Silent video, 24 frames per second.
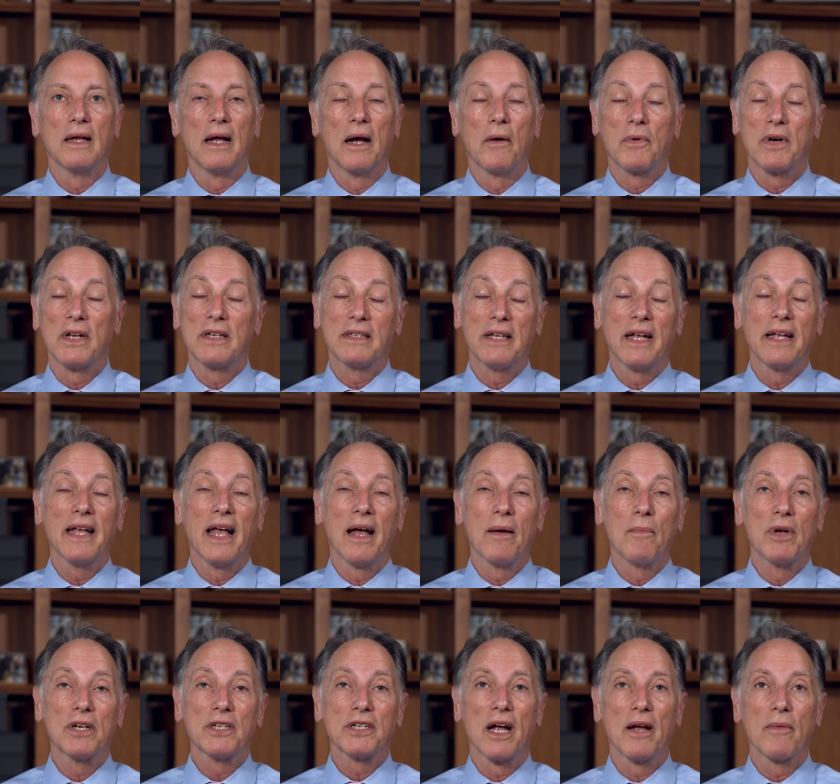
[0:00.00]
I want to tell you how
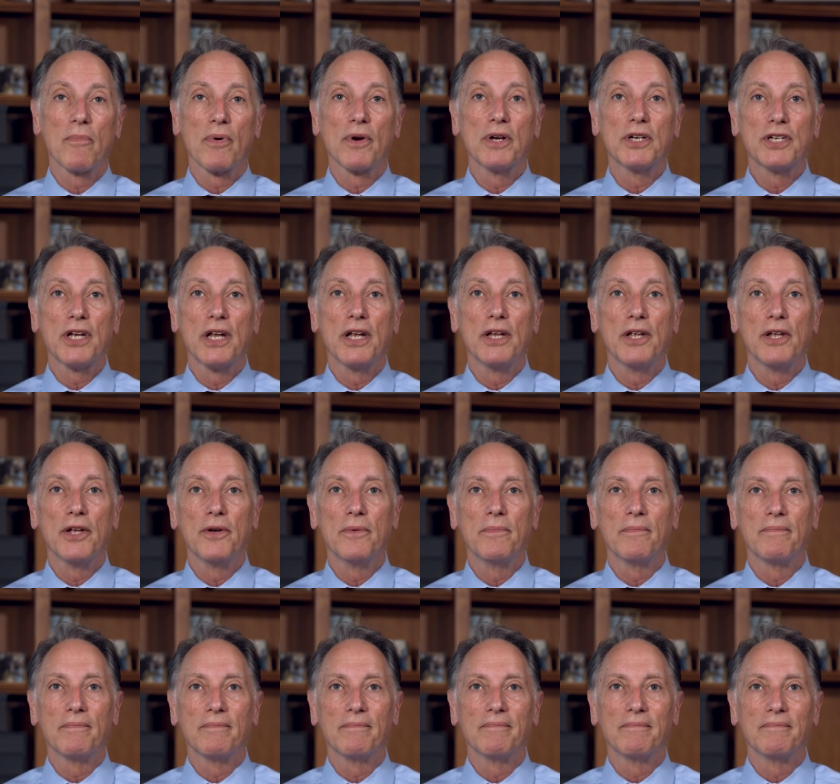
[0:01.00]
much I appreciate you.
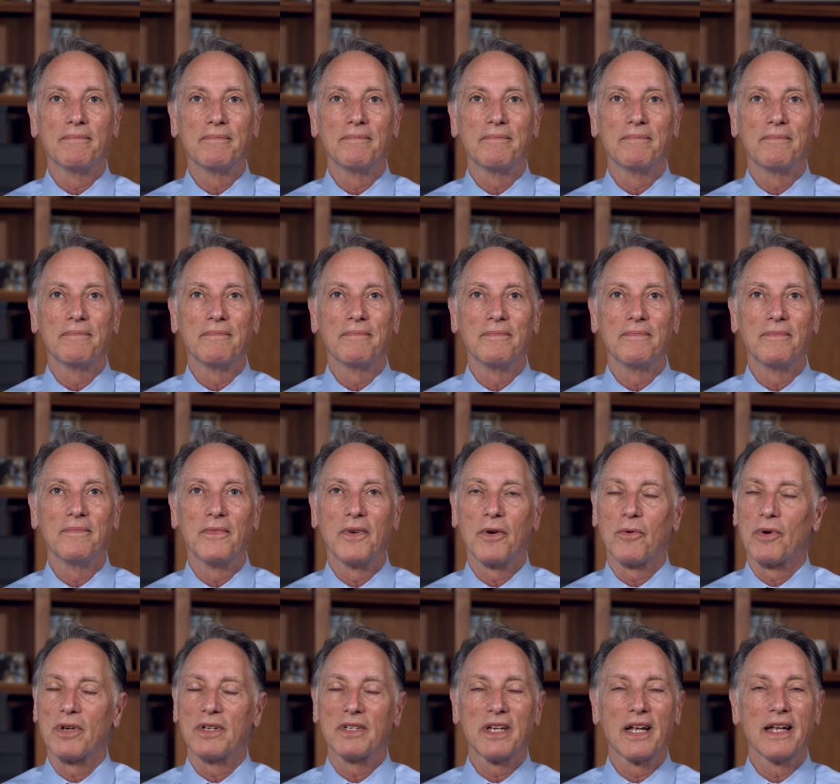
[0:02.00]
I
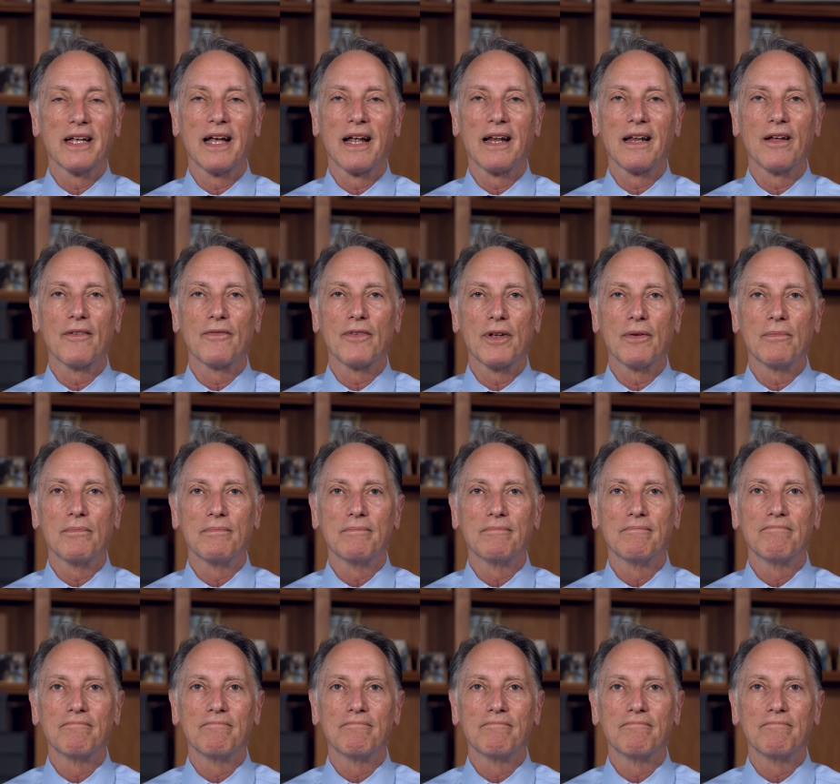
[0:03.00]
want to tell you I love you.